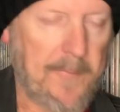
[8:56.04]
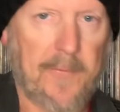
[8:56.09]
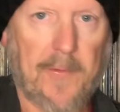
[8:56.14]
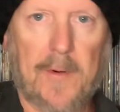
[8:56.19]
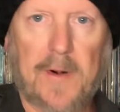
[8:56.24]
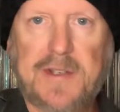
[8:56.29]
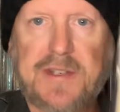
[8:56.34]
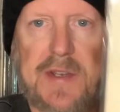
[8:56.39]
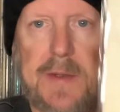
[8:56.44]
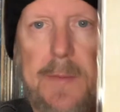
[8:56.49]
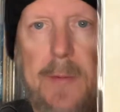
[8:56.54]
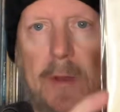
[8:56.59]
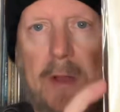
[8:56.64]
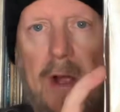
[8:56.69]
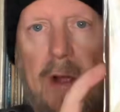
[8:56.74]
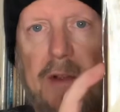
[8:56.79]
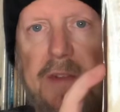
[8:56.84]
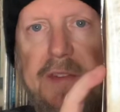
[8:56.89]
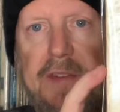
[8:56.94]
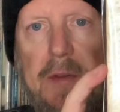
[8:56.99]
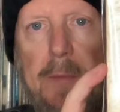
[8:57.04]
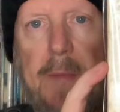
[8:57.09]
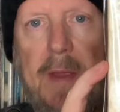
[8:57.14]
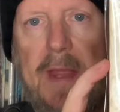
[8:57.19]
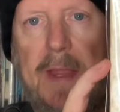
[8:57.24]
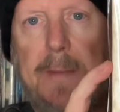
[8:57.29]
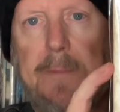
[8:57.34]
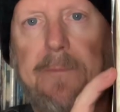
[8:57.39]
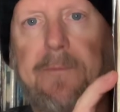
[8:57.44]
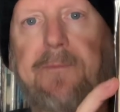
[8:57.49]
for She Belongs to
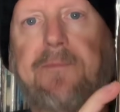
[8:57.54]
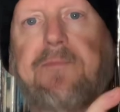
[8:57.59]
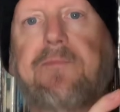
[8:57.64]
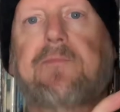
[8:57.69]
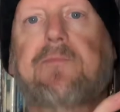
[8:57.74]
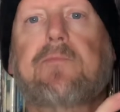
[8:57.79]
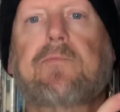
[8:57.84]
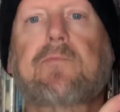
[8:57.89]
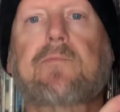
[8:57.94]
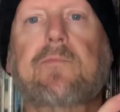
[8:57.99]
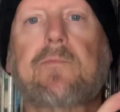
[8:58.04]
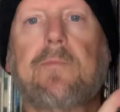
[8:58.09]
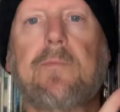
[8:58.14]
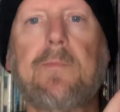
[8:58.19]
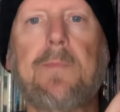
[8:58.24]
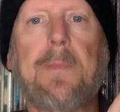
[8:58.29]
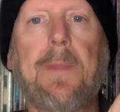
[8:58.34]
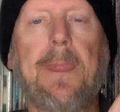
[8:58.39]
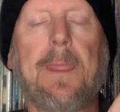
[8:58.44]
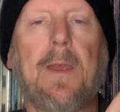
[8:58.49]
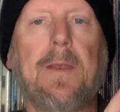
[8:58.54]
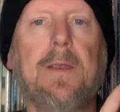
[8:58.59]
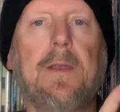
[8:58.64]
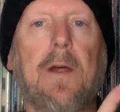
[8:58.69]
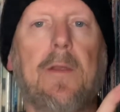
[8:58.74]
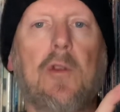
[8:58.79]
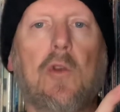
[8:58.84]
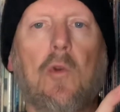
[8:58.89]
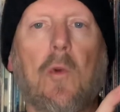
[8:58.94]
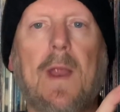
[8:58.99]
Me.
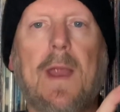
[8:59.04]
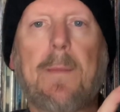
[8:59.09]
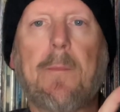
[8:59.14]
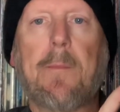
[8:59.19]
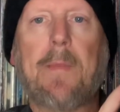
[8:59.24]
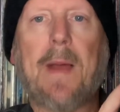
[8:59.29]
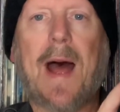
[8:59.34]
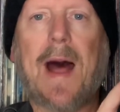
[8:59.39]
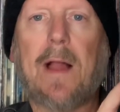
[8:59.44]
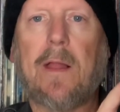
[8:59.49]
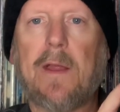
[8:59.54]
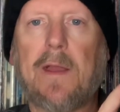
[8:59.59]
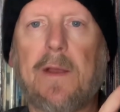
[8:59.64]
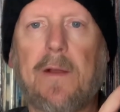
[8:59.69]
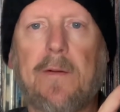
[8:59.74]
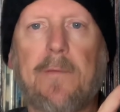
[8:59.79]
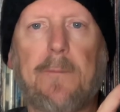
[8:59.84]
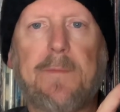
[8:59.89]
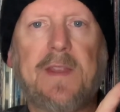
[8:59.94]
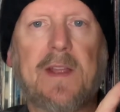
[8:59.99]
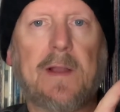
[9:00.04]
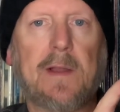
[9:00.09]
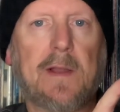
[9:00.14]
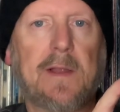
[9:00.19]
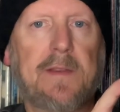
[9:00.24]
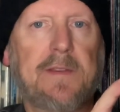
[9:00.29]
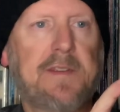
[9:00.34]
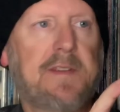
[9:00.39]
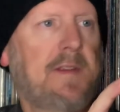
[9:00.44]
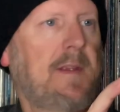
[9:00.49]
Another great ballad of
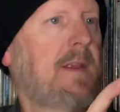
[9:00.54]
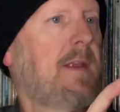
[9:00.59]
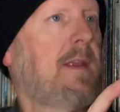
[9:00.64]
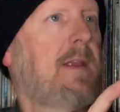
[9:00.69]
Dylan's,